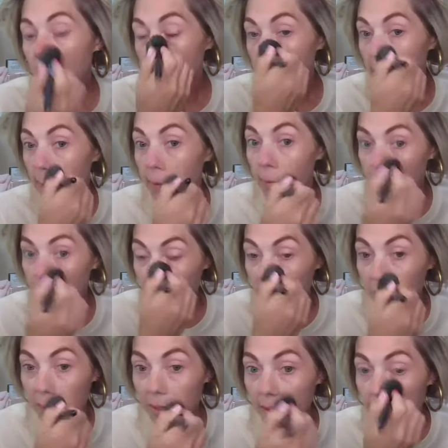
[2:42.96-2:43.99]
It
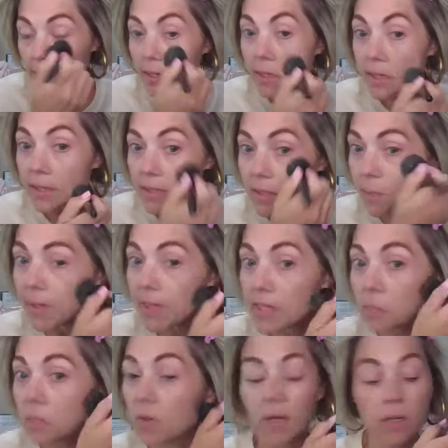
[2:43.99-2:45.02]
really is
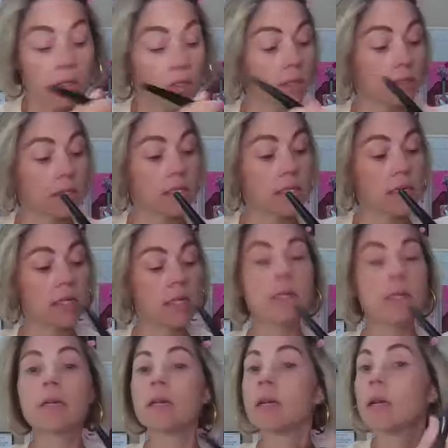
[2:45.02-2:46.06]
amazing product.
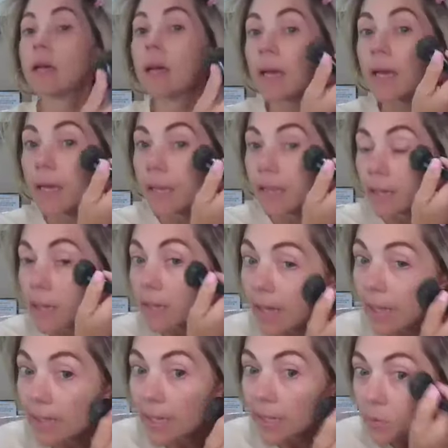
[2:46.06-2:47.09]
And
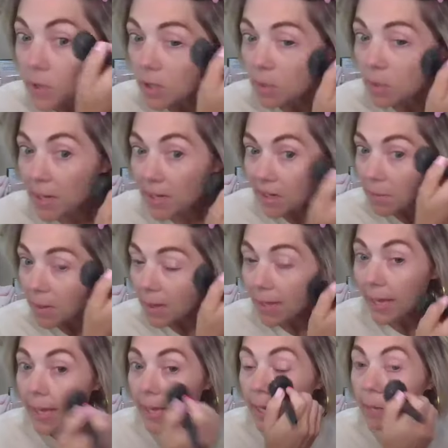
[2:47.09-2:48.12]
I like doing it on the back of my
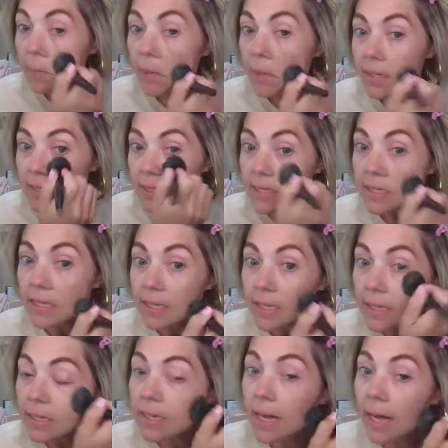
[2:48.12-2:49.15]
hand because
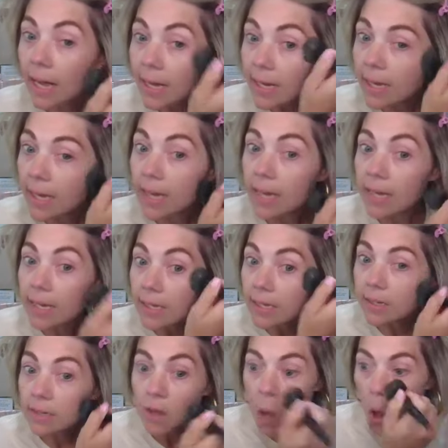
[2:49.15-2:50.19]
then I
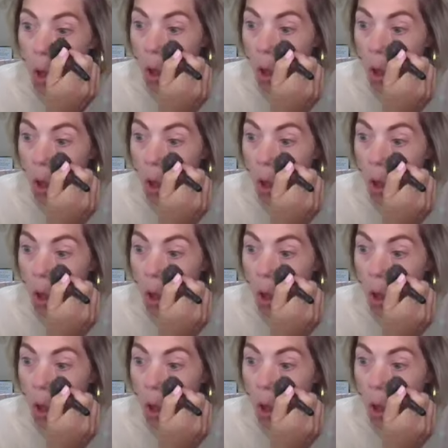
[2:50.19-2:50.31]
can